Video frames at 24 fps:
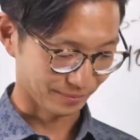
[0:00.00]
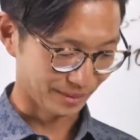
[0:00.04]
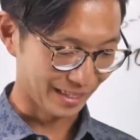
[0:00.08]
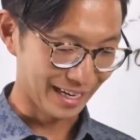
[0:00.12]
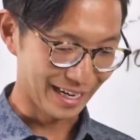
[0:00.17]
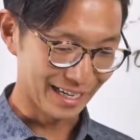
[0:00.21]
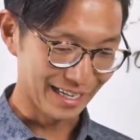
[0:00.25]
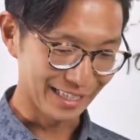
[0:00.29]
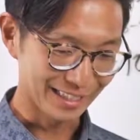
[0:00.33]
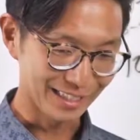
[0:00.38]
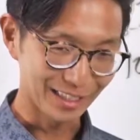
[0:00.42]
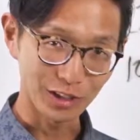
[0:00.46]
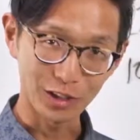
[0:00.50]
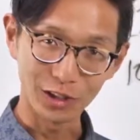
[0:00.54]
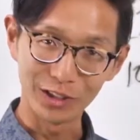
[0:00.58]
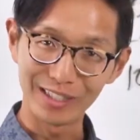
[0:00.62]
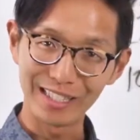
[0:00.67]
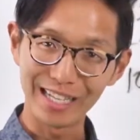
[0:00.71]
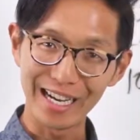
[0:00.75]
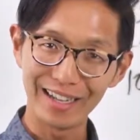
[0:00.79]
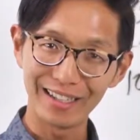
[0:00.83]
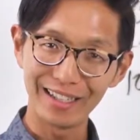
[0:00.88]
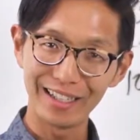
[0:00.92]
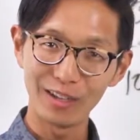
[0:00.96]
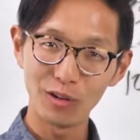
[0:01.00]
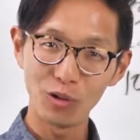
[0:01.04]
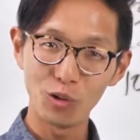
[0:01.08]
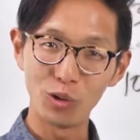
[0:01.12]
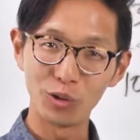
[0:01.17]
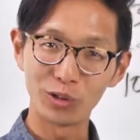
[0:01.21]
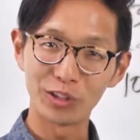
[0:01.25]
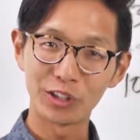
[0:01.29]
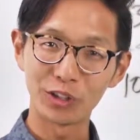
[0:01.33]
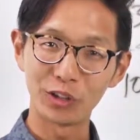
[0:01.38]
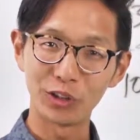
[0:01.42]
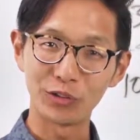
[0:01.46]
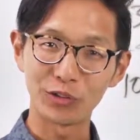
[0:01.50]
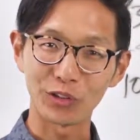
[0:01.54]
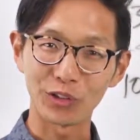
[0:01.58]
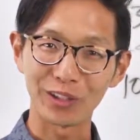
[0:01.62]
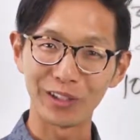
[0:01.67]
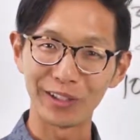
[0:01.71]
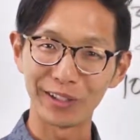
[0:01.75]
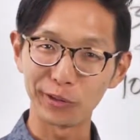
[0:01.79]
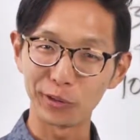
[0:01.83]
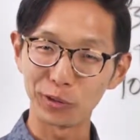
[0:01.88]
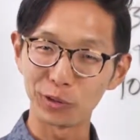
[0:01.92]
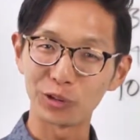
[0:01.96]
And as it turns out, holds true for
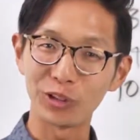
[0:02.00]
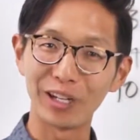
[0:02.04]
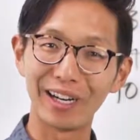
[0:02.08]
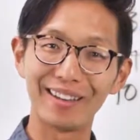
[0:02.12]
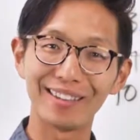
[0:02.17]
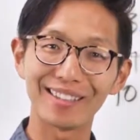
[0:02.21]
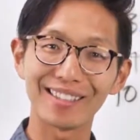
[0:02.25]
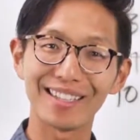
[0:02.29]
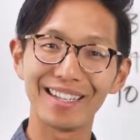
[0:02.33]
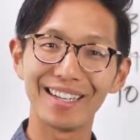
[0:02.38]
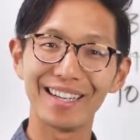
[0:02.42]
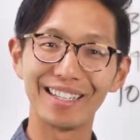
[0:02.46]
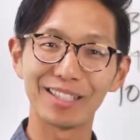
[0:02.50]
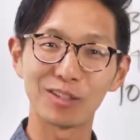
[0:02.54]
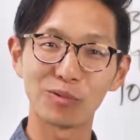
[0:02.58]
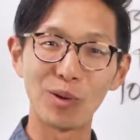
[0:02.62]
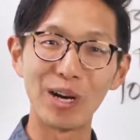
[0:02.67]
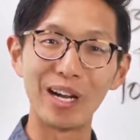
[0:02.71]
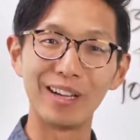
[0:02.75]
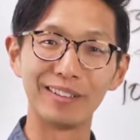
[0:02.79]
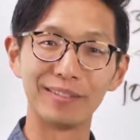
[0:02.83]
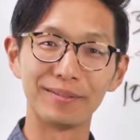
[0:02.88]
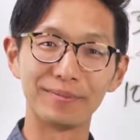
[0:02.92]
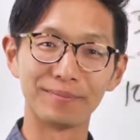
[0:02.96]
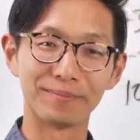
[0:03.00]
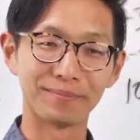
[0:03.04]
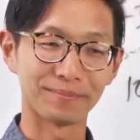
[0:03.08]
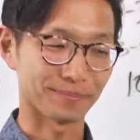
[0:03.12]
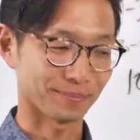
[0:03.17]
clinical trials as well.